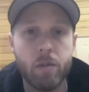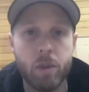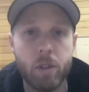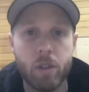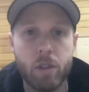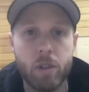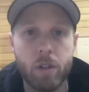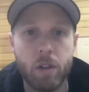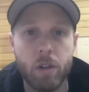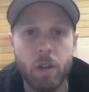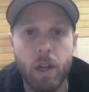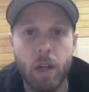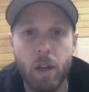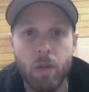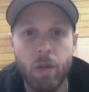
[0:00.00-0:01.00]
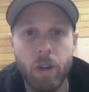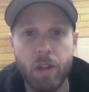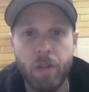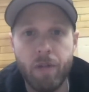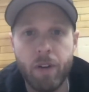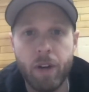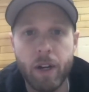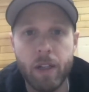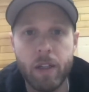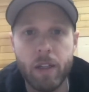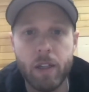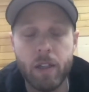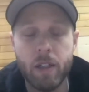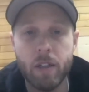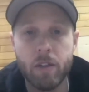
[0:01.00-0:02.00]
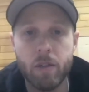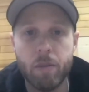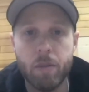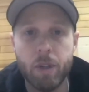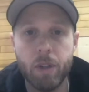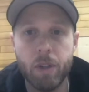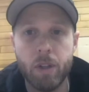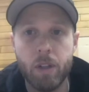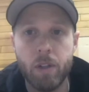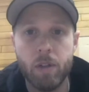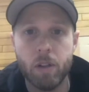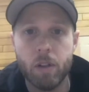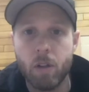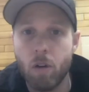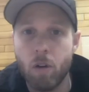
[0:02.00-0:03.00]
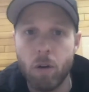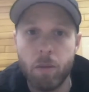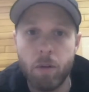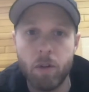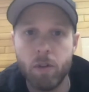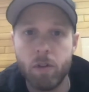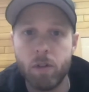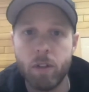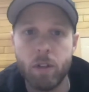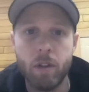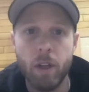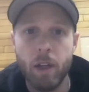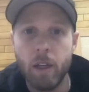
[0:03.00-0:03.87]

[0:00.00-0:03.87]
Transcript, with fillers: which is your really fine details of buildings, your corbels and